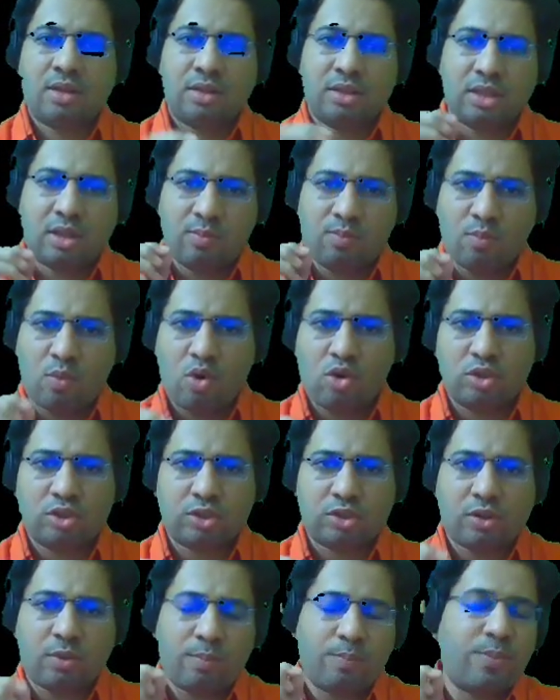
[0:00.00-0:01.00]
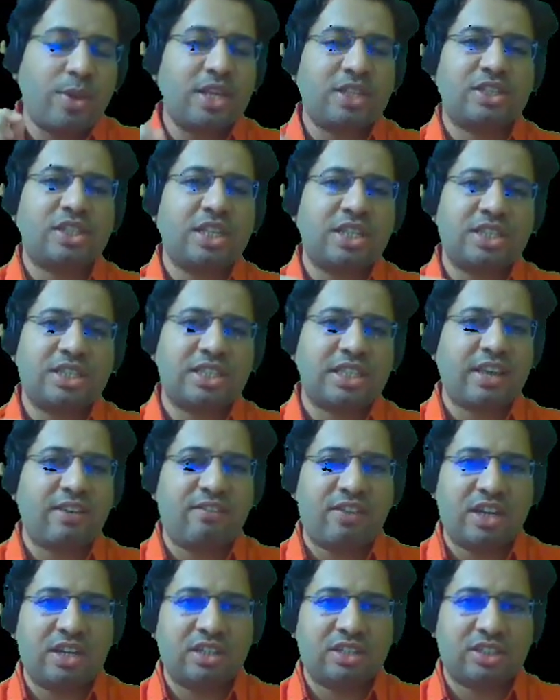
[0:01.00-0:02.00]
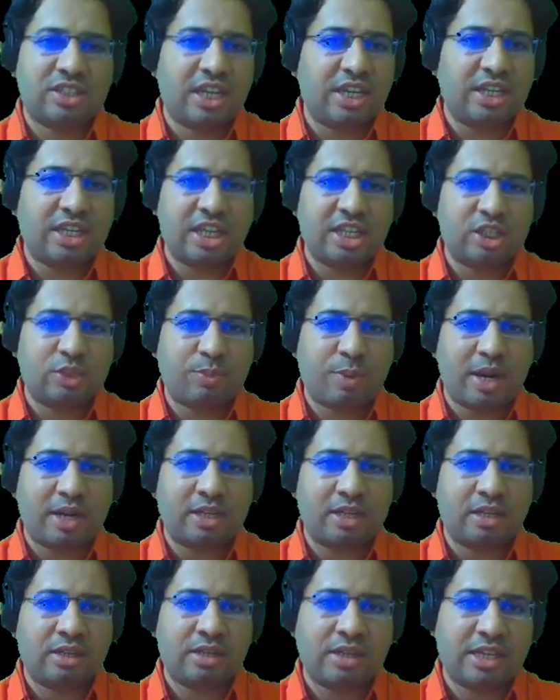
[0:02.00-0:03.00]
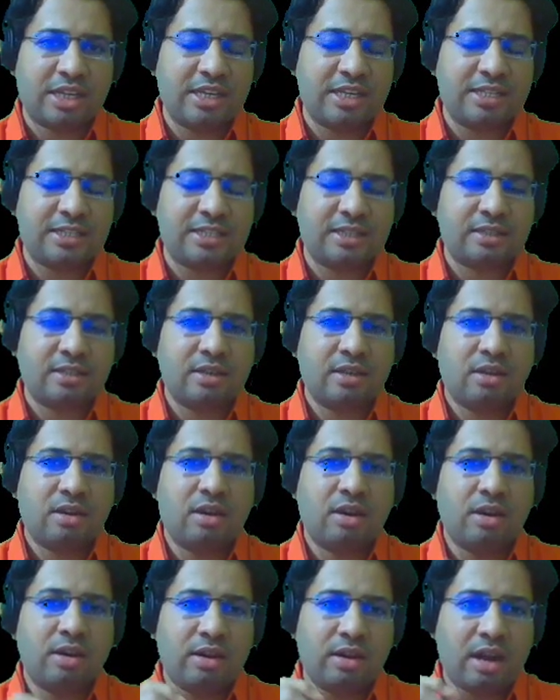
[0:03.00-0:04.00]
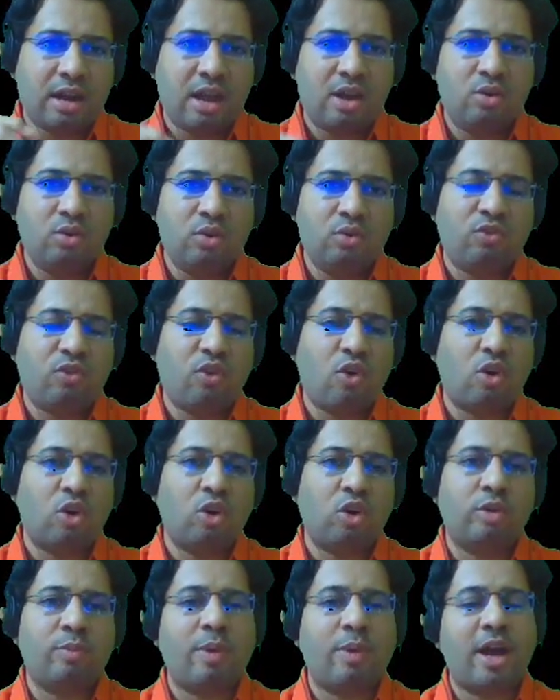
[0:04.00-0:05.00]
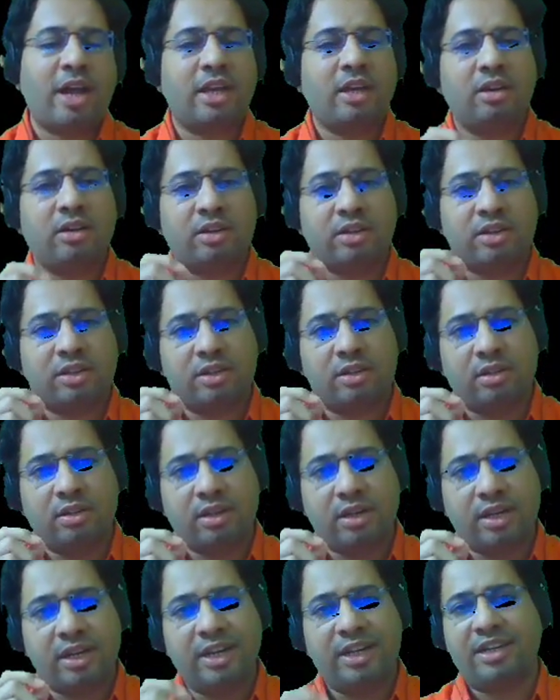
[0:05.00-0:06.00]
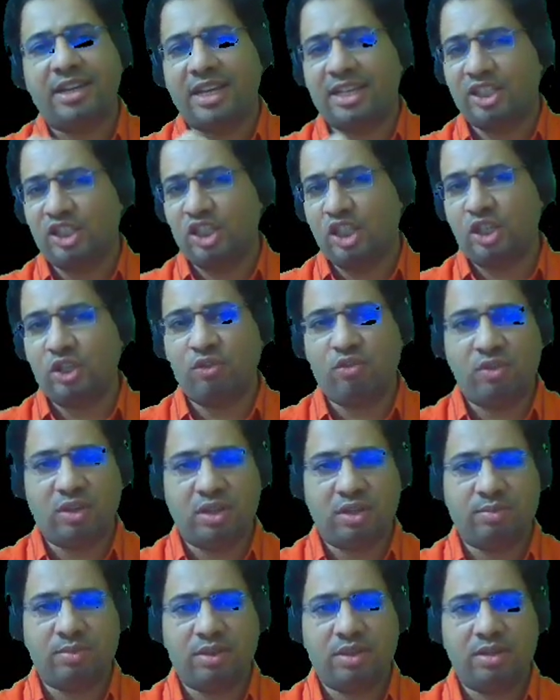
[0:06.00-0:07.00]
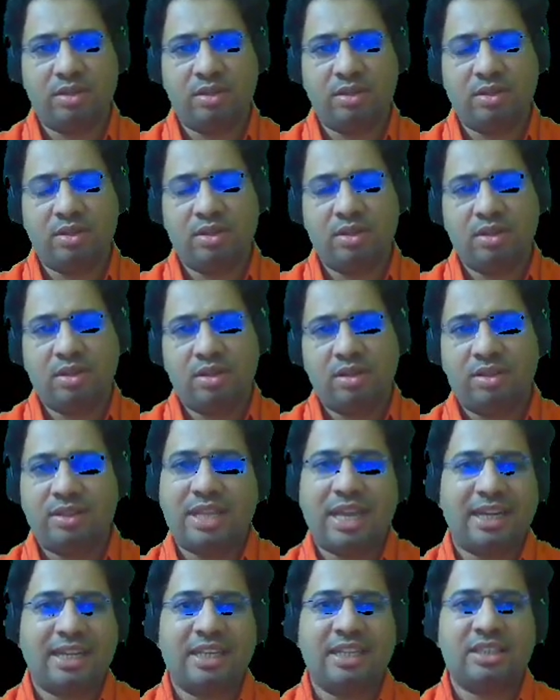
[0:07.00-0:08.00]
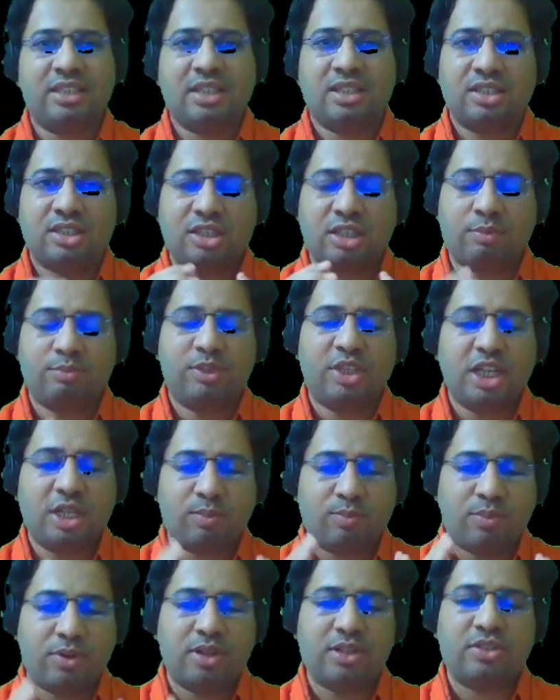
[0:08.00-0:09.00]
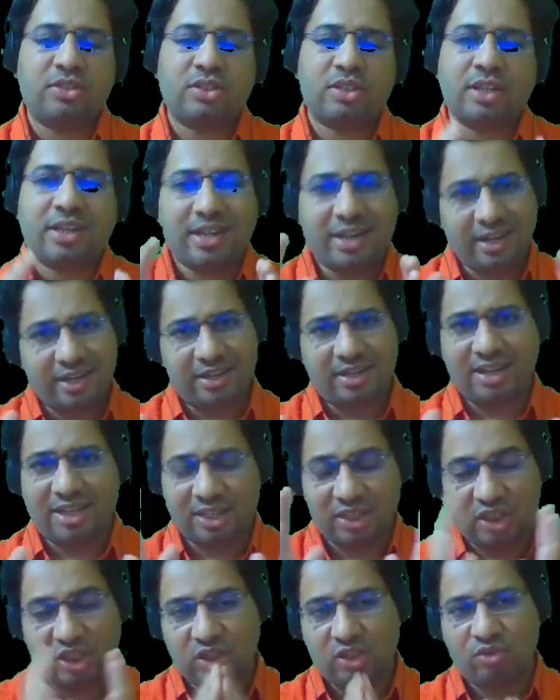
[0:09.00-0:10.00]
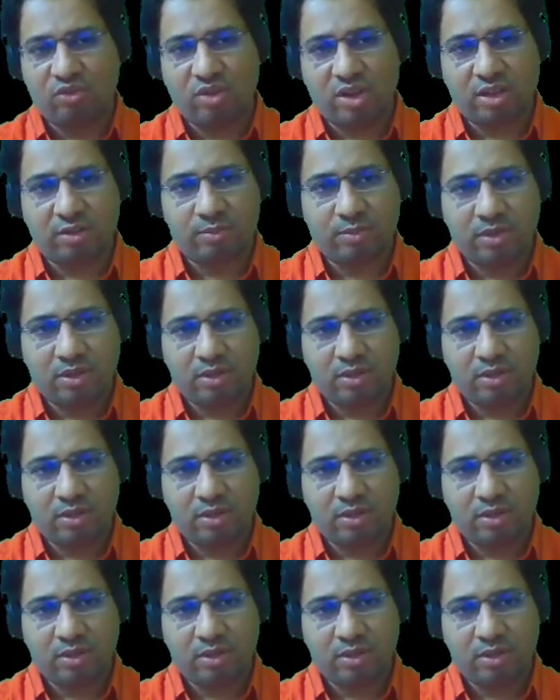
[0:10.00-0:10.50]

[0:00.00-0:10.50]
the most basic seven sentence pattern is a noun followed by a intransitive verb. That is subject plus intransitive verb.